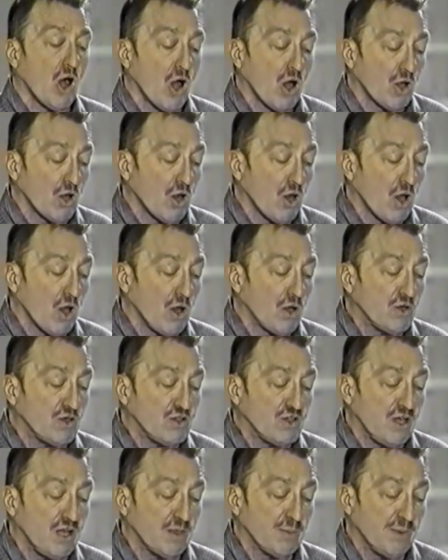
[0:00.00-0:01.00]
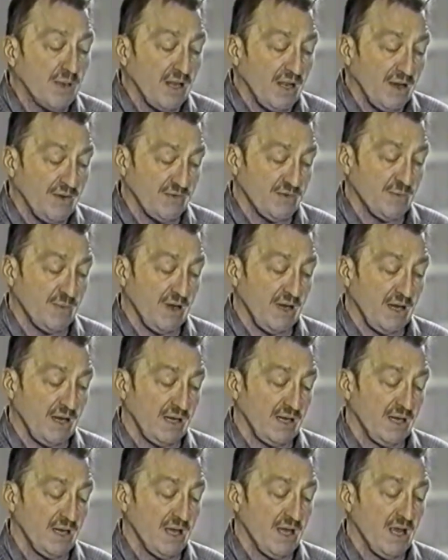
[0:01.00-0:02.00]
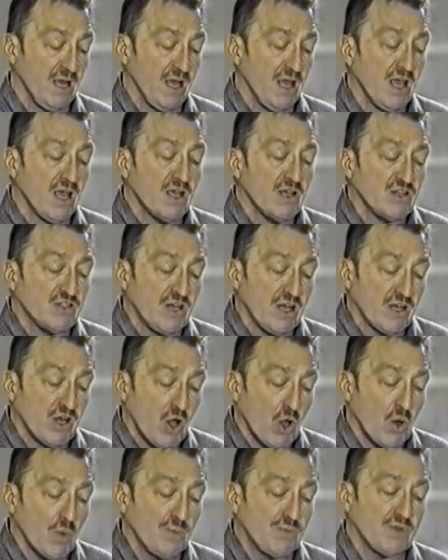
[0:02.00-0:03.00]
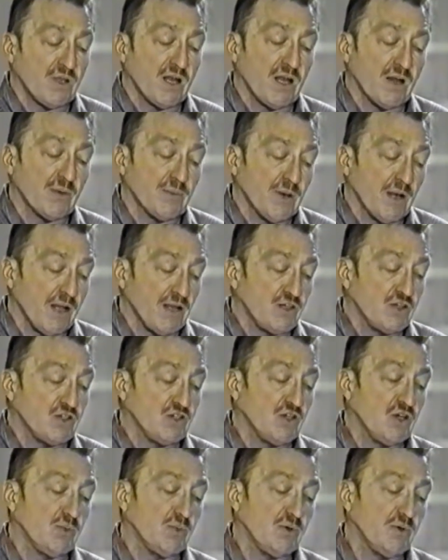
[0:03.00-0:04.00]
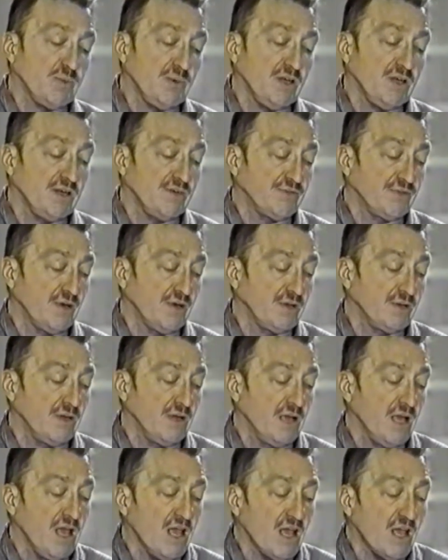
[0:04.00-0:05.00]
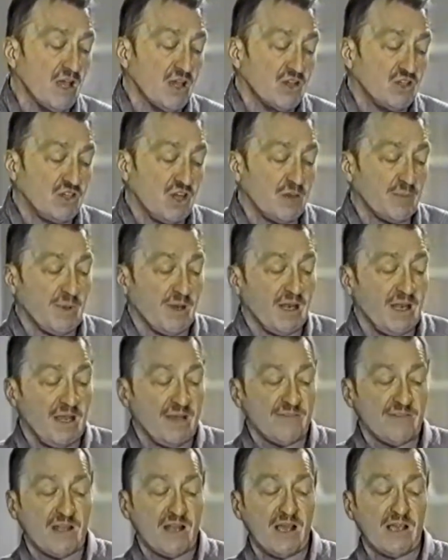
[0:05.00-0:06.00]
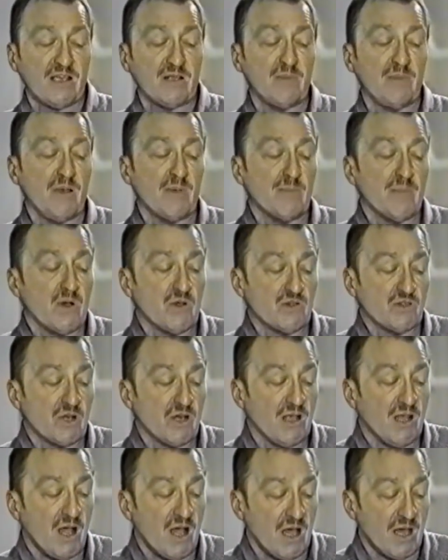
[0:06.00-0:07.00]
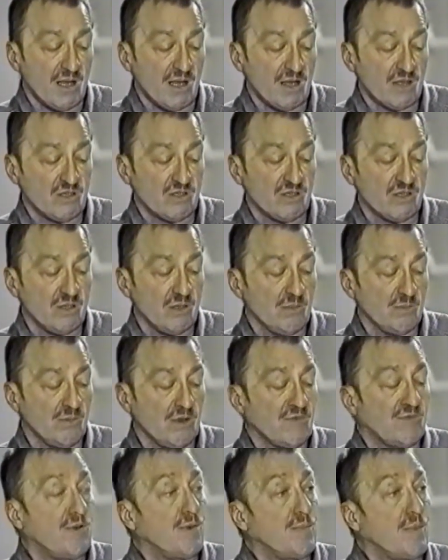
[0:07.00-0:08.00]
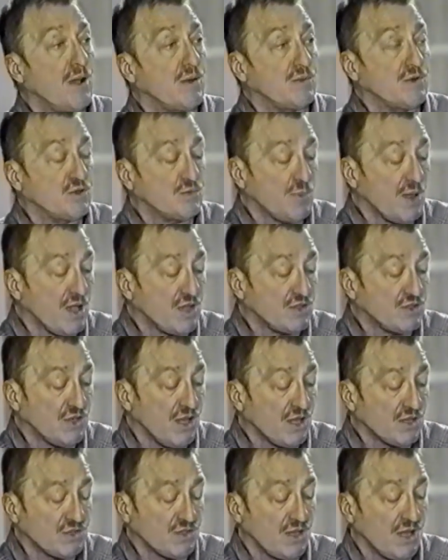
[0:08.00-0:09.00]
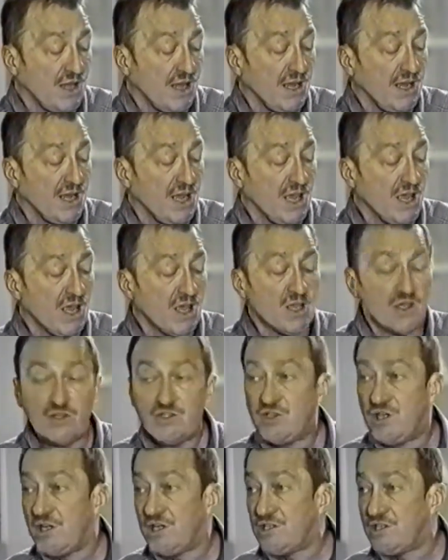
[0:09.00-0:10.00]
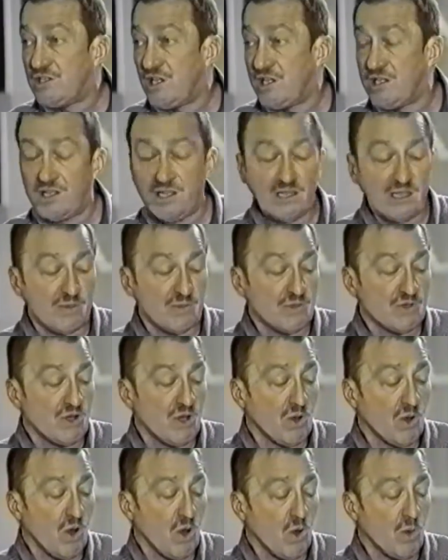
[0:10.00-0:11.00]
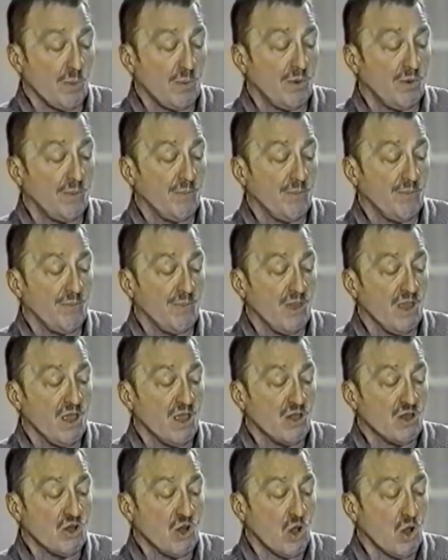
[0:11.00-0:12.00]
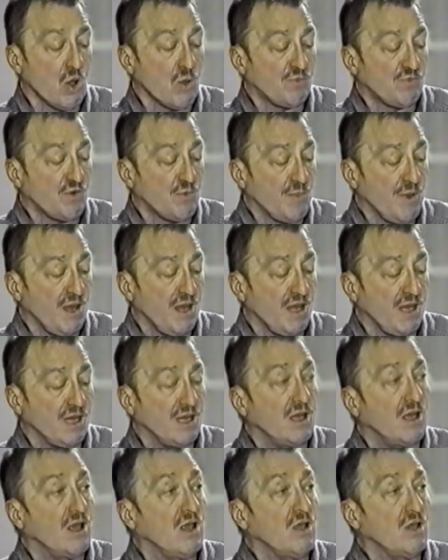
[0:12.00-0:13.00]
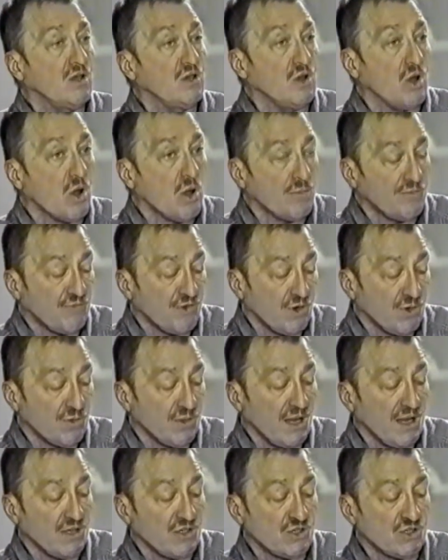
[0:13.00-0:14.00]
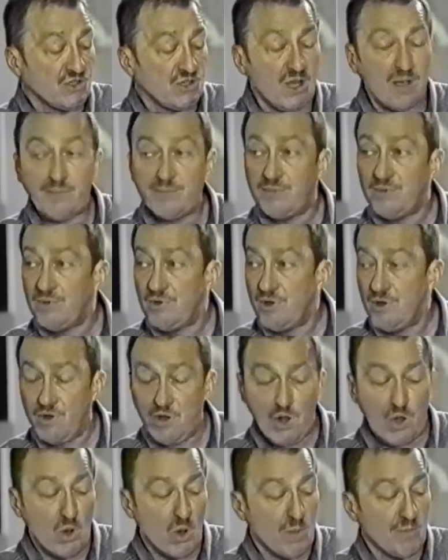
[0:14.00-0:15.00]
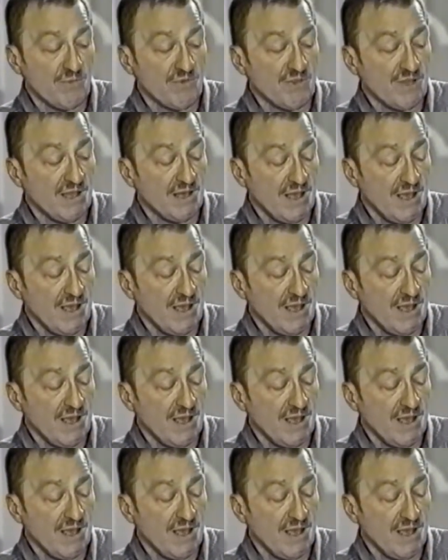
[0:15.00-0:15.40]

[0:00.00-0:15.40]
All along she had believed me. She had hoped that our relationship would be different. She had believed that I could be emotionally honest, but from my response yesterday, she could see that there was no hope. No hope for me, no hope for our relationship, no hope for the